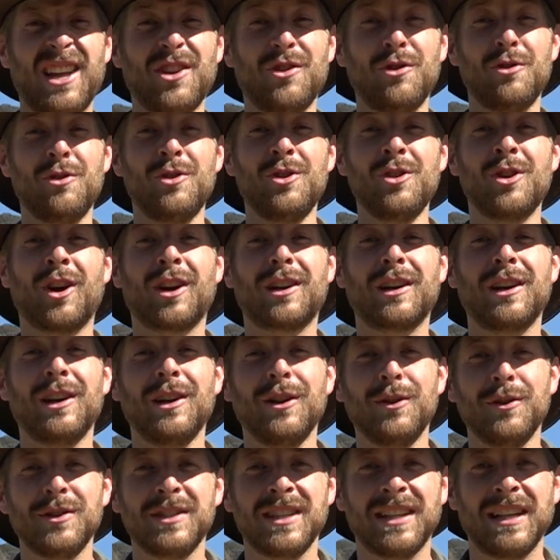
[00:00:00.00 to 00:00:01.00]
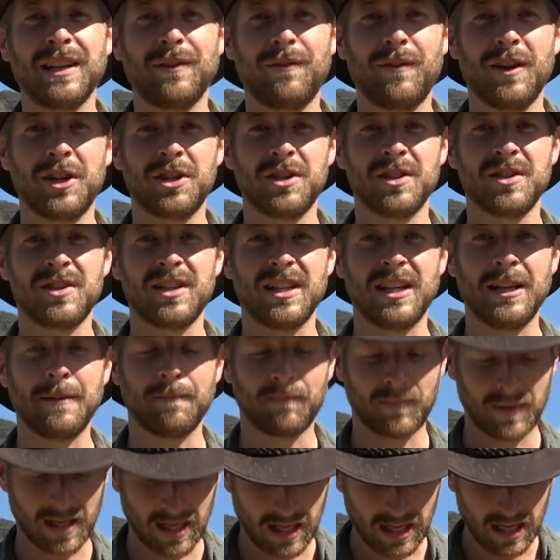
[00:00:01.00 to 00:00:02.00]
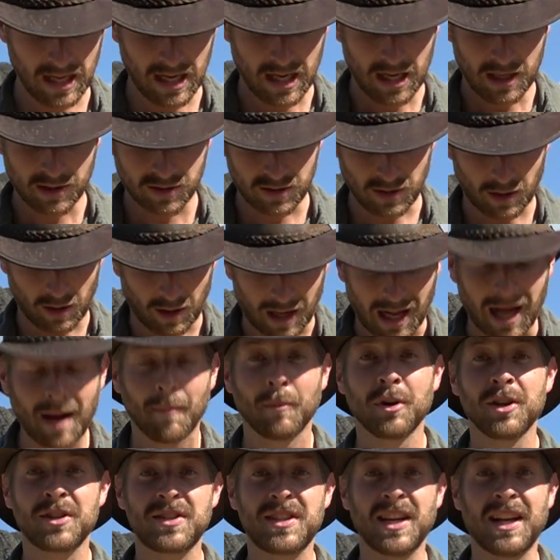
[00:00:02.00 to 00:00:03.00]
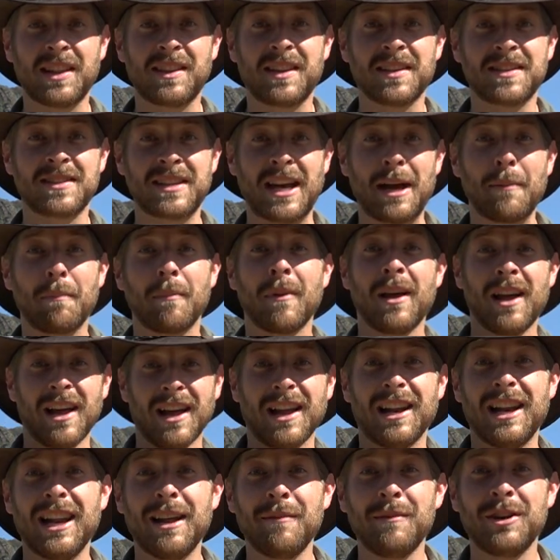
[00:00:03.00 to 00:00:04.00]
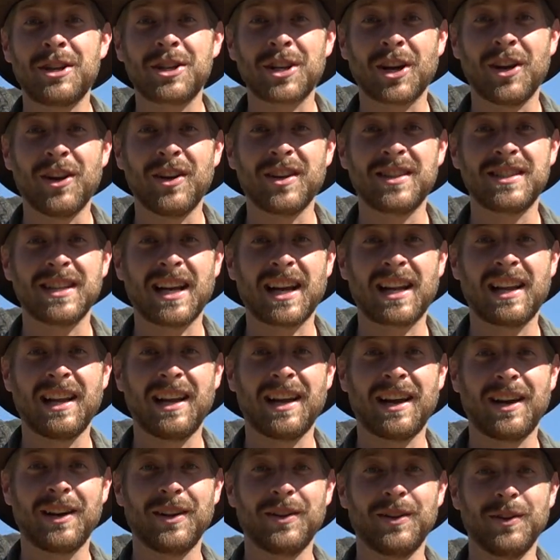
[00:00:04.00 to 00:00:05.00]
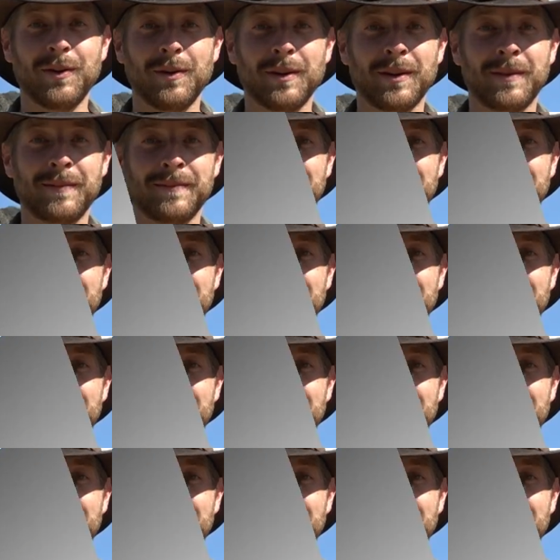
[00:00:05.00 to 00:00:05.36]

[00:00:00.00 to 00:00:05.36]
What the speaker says: and you're not losing efficiency. So I'm going to set this up. Let me show you exactly how to do it.